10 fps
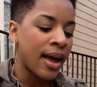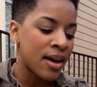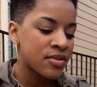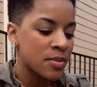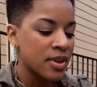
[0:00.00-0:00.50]
I
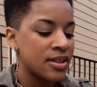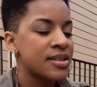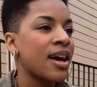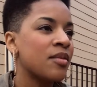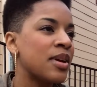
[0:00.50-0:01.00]
have something
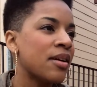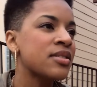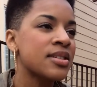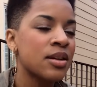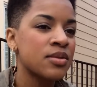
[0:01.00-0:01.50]
inside of me.
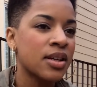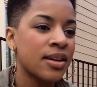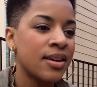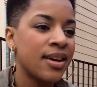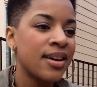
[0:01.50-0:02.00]
Ever since I was
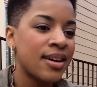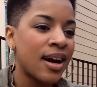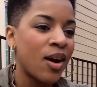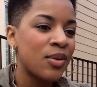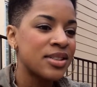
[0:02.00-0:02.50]
a
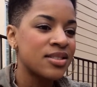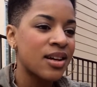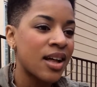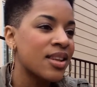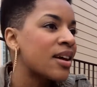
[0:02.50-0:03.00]
kid, I
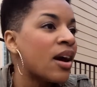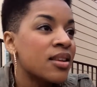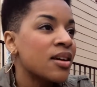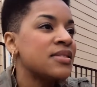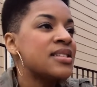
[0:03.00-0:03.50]

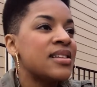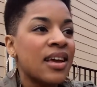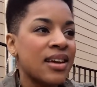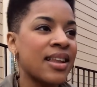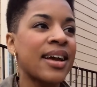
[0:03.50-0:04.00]
love to
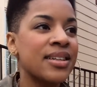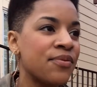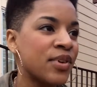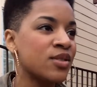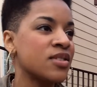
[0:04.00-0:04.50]
sing. Like,
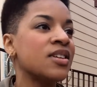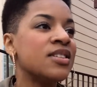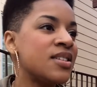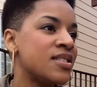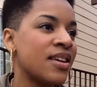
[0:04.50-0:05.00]
it feels
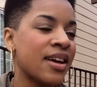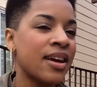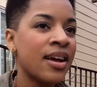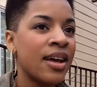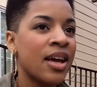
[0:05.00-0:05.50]
good to
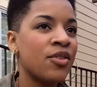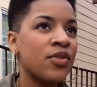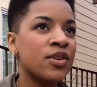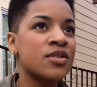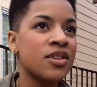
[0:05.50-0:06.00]
sing.
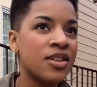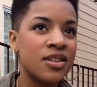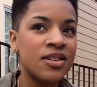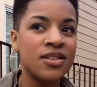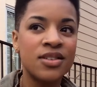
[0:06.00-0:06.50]
It feels
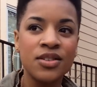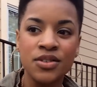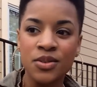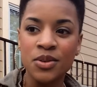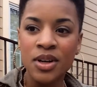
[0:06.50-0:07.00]
good
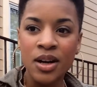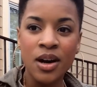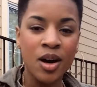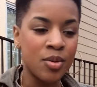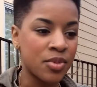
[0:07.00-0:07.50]
to
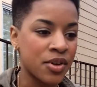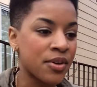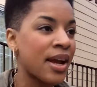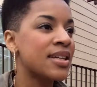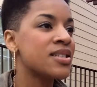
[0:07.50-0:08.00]

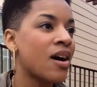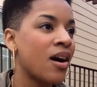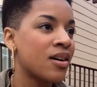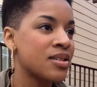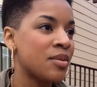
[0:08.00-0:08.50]
create
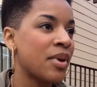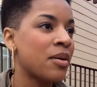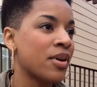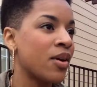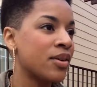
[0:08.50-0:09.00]
songs and
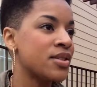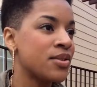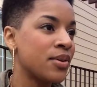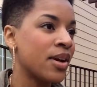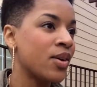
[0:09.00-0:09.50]
be able to go in
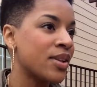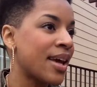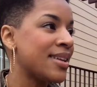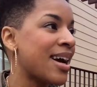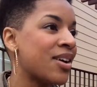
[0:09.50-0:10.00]
the studio,
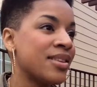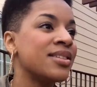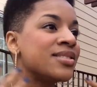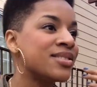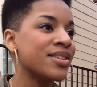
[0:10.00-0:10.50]
lay it down
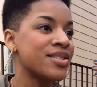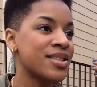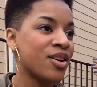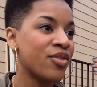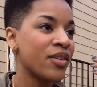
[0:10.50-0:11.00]
and listen to
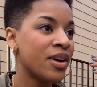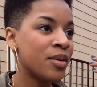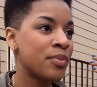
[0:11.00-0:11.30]
yourself